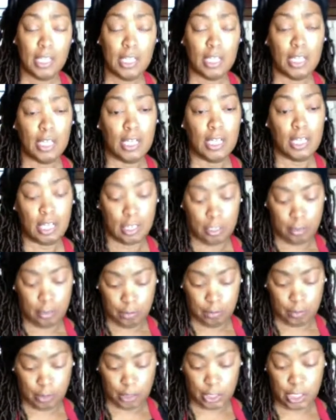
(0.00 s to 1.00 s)

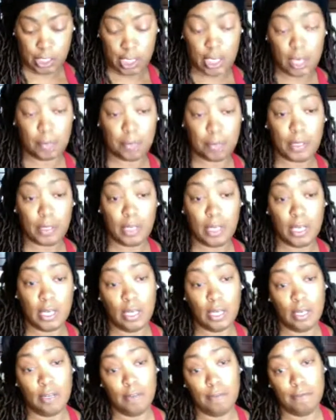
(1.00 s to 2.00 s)
a cup
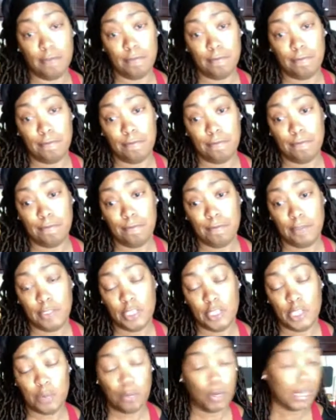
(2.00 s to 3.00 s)
of
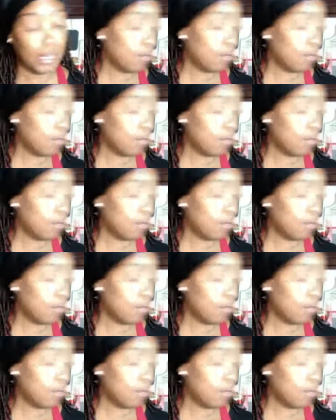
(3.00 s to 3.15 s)
spring